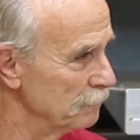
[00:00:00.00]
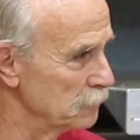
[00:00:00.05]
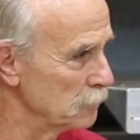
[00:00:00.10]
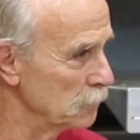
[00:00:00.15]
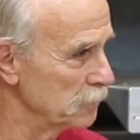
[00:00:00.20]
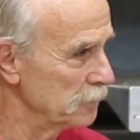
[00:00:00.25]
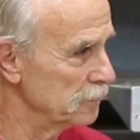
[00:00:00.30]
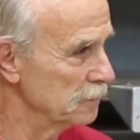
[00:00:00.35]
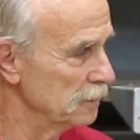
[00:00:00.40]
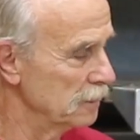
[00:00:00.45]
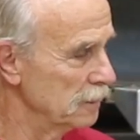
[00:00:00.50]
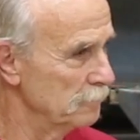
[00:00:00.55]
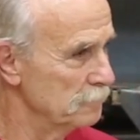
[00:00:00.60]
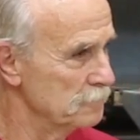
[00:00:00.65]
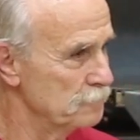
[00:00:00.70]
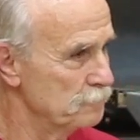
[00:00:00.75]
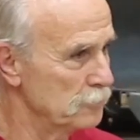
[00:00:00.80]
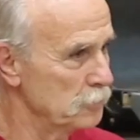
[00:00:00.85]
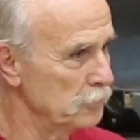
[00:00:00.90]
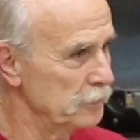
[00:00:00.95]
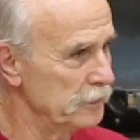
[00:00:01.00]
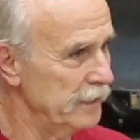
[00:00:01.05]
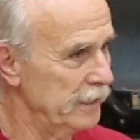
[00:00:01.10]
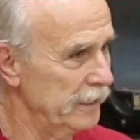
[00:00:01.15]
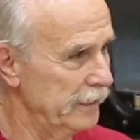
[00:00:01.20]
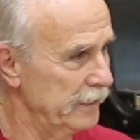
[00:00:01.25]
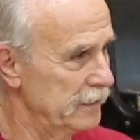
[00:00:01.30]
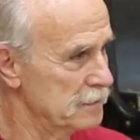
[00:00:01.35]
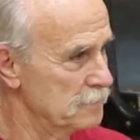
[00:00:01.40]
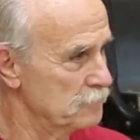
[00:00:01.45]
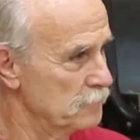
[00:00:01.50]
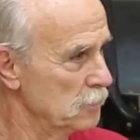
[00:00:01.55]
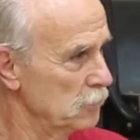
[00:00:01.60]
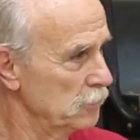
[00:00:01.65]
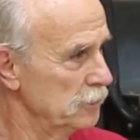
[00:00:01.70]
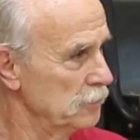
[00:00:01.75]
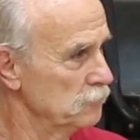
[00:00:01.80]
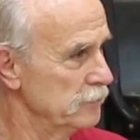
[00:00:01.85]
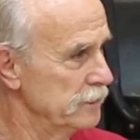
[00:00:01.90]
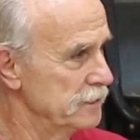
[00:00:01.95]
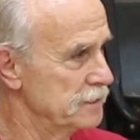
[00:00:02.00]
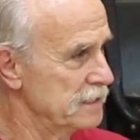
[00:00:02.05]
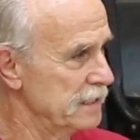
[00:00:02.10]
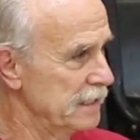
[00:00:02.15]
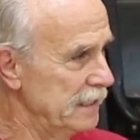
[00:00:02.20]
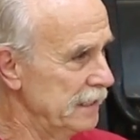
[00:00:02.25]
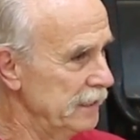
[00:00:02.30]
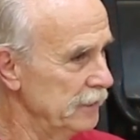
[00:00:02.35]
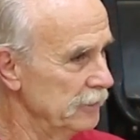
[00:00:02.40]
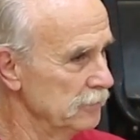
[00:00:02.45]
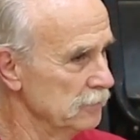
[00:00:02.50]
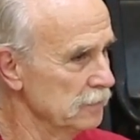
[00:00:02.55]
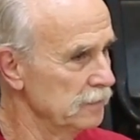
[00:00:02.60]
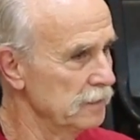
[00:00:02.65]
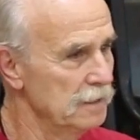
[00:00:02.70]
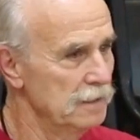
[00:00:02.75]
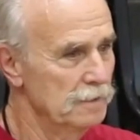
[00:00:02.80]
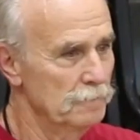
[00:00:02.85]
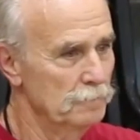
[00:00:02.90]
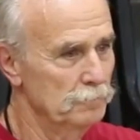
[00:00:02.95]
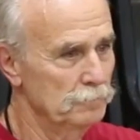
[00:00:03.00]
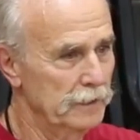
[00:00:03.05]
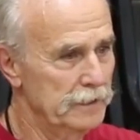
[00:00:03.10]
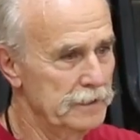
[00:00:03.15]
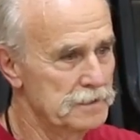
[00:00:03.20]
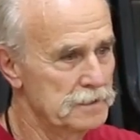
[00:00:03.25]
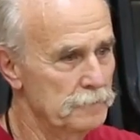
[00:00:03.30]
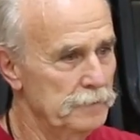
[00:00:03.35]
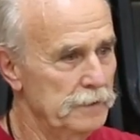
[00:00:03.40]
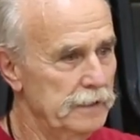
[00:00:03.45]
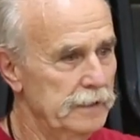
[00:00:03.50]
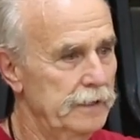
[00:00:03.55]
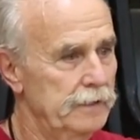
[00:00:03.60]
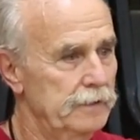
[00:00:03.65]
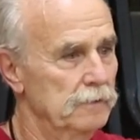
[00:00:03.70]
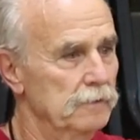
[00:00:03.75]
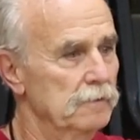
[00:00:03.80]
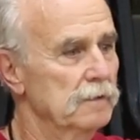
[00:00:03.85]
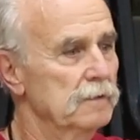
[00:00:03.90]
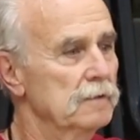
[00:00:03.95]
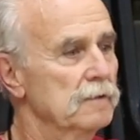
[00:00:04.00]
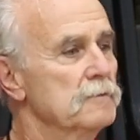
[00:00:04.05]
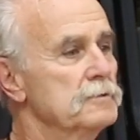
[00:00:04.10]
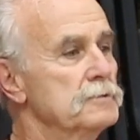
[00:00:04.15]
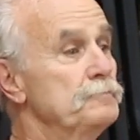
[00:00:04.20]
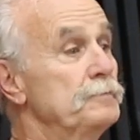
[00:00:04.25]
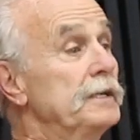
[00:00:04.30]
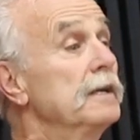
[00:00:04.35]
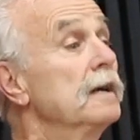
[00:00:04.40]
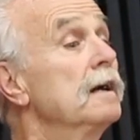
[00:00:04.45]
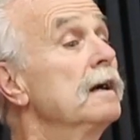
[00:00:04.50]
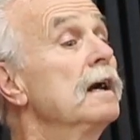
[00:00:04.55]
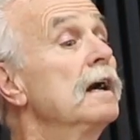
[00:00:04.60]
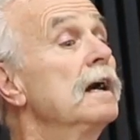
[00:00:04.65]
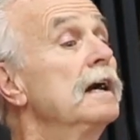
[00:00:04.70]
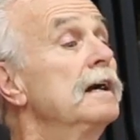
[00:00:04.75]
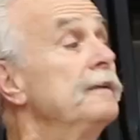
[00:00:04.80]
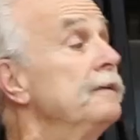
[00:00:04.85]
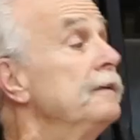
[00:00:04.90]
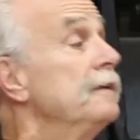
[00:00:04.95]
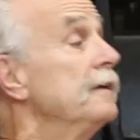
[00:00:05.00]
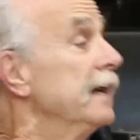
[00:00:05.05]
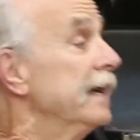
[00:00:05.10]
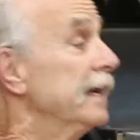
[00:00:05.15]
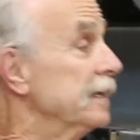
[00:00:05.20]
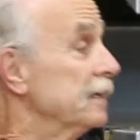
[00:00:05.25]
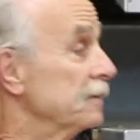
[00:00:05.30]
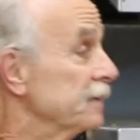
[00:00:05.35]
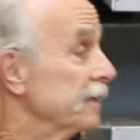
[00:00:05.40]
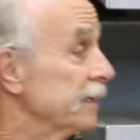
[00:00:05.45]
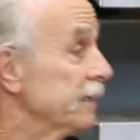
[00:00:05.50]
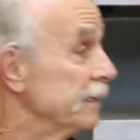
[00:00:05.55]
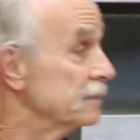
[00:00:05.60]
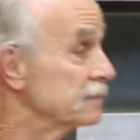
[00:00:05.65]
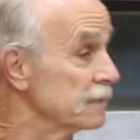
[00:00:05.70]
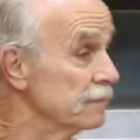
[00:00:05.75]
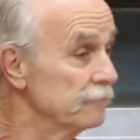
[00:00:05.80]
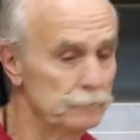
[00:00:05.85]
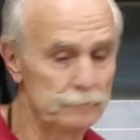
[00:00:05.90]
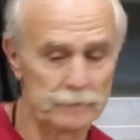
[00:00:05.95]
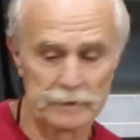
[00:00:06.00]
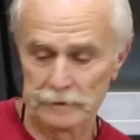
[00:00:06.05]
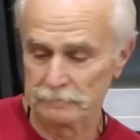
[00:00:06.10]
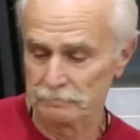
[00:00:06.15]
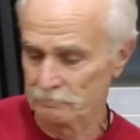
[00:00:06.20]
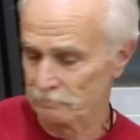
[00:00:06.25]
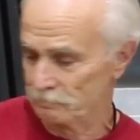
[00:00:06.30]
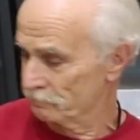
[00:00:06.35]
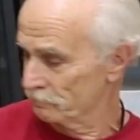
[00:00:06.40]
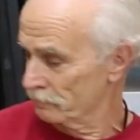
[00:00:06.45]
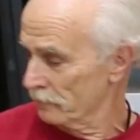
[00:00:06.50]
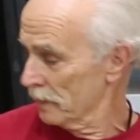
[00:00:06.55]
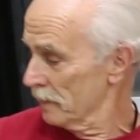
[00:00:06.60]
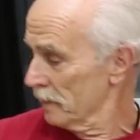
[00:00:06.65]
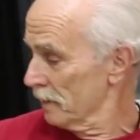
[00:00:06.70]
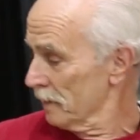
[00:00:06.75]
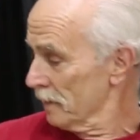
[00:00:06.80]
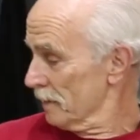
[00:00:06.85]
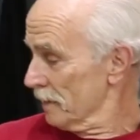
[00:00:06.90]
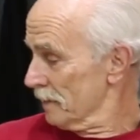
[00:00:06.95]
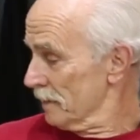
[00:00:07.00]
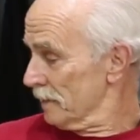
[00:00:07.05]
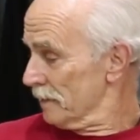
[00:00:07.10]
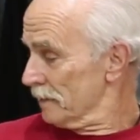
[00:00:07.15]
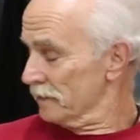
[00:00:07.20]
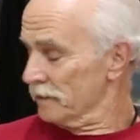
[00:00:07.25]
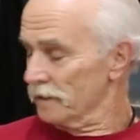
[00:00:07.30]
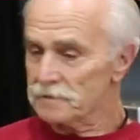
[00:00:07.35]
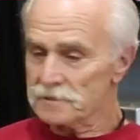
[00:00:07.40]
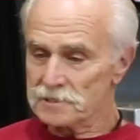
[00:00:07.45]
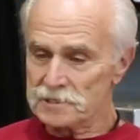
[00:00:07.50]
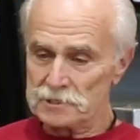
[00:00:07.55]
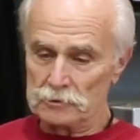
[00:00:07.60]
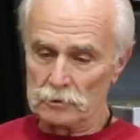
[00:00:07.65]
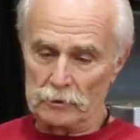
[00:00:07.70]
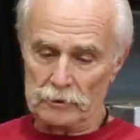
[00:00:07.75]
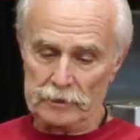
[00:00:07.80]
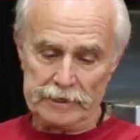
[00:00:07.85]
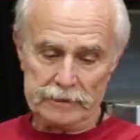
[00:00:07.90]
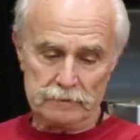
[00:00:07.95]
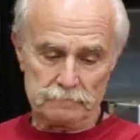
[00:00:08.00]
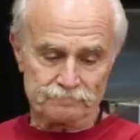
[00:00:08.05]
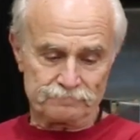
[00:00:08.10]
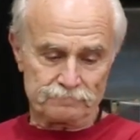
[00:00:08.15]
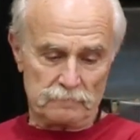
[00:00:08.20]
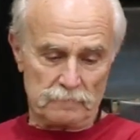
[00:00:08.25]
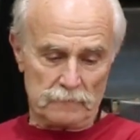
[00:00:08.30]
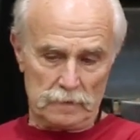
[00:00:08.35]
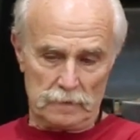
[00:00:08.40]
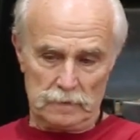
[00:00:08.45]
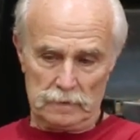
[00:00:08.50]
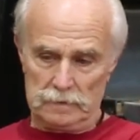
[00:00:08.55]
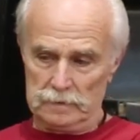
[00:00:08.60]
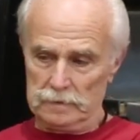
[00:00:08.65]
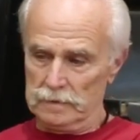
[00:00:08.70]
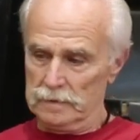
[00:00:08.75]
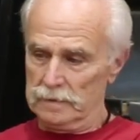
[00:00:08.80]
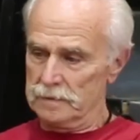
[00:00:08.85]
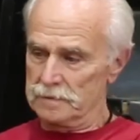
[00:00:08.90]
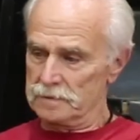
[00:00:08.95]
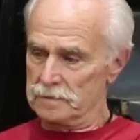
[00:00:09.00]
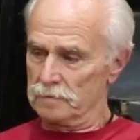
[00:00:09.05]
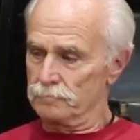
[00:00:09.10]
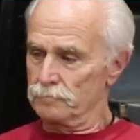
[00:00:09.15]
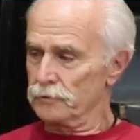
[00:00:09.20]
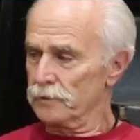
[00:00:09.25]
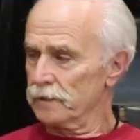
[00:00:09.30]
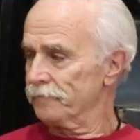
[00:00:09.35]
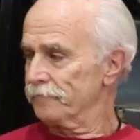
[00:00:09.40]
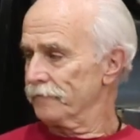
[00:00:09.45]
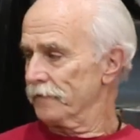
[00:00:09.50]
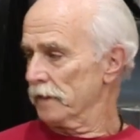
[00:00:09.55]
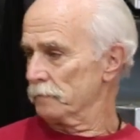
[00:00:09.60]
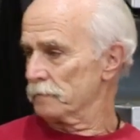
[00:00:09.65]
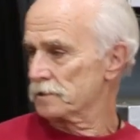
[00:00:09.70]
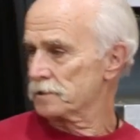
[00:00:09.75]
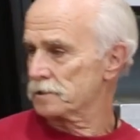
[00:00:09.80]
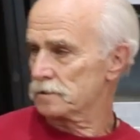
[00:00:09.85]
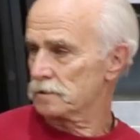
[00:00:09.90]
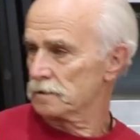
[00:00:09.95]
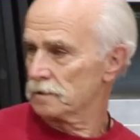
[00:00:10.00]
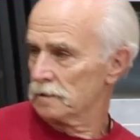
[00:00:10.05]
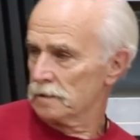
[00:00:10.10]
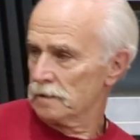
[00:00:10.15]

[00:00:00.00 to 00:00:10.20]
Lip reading: broken arm, broken hands, broken wrist, healed, plays the piano, goes beyond anything he's ever been. The other story is a pretty famous